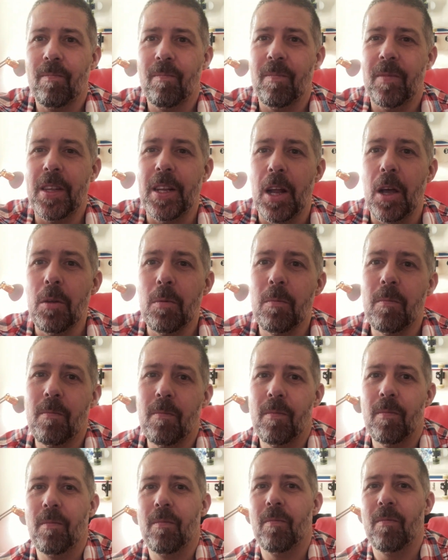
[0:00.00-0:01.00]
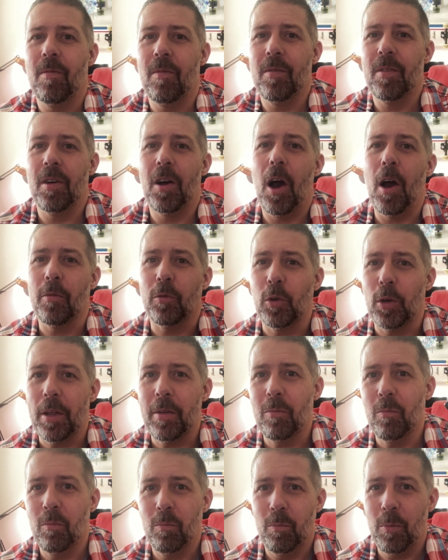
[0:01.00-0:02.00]
You know, I've got
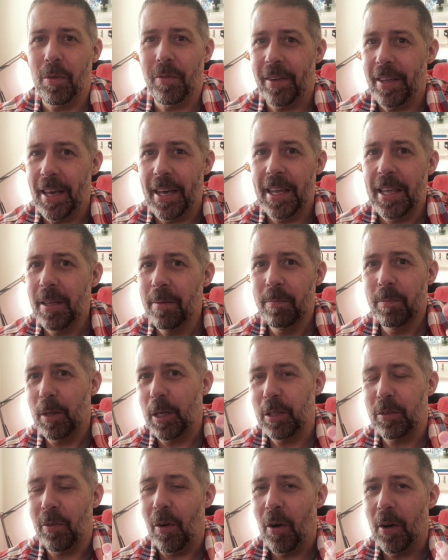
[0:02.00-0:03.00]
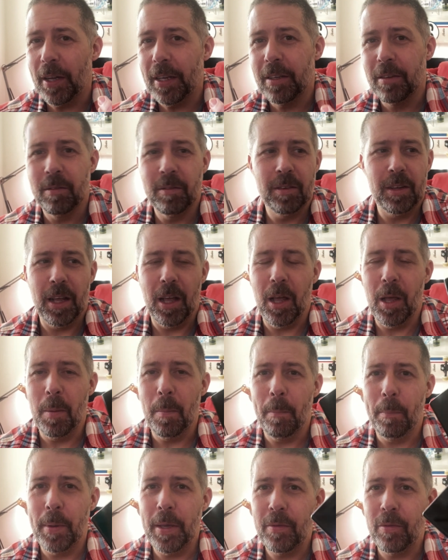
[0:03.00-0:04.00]
it with EE, it's fine,
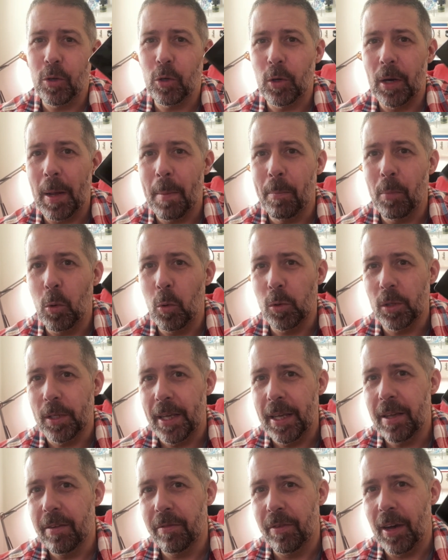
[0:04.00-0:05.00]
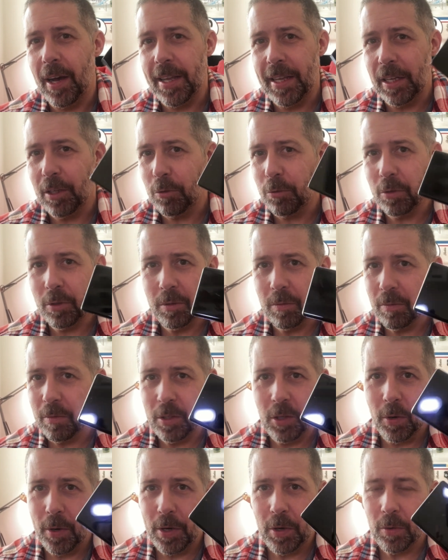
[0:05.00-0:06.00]
but if you've gone out and bought it for
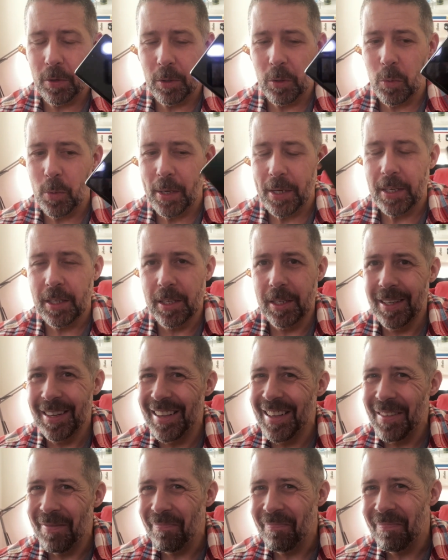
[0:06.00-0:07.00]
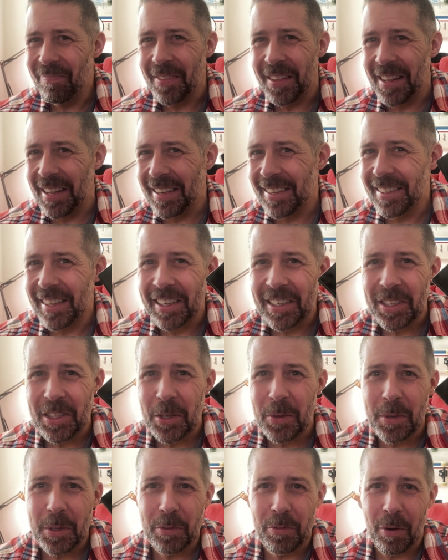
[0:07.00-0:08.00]
899 quid, the least they can
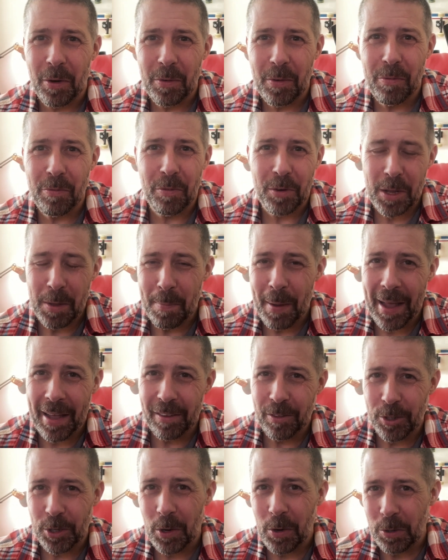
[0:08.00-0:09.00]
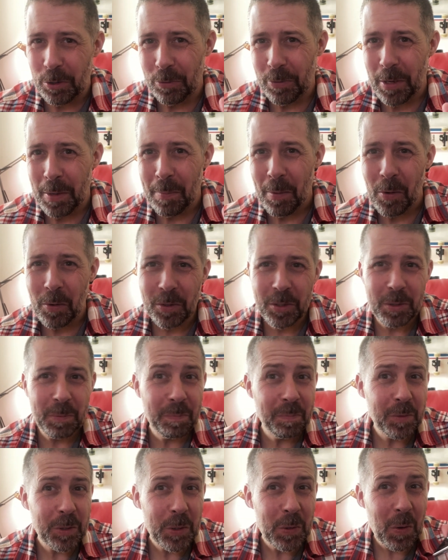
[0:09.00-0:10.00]
do is throw a £3 charger in the box.
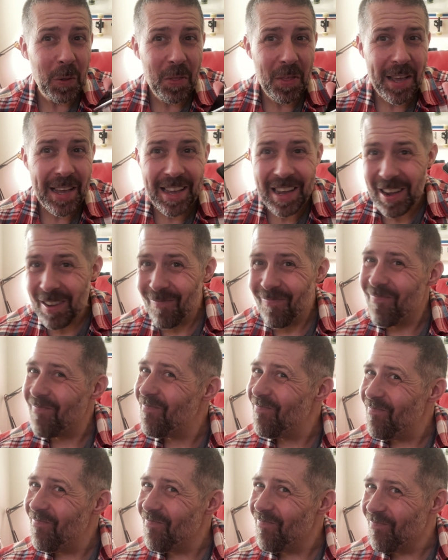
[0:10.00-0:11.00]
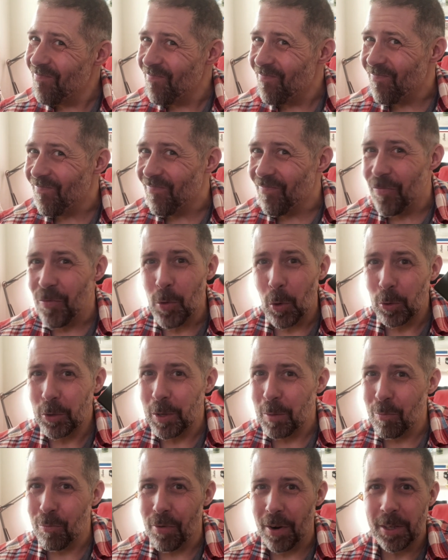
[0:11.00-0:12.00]
Do you not think? Not
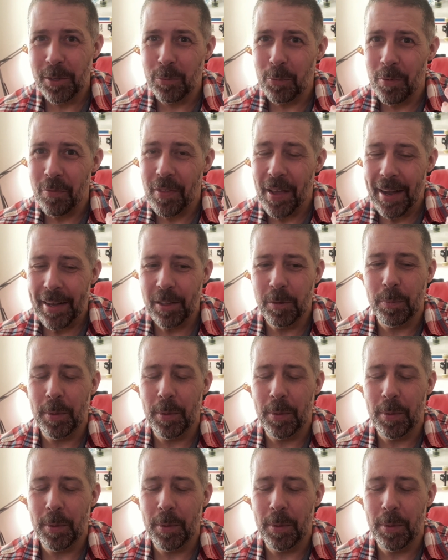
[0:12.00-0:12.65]
impressed with that.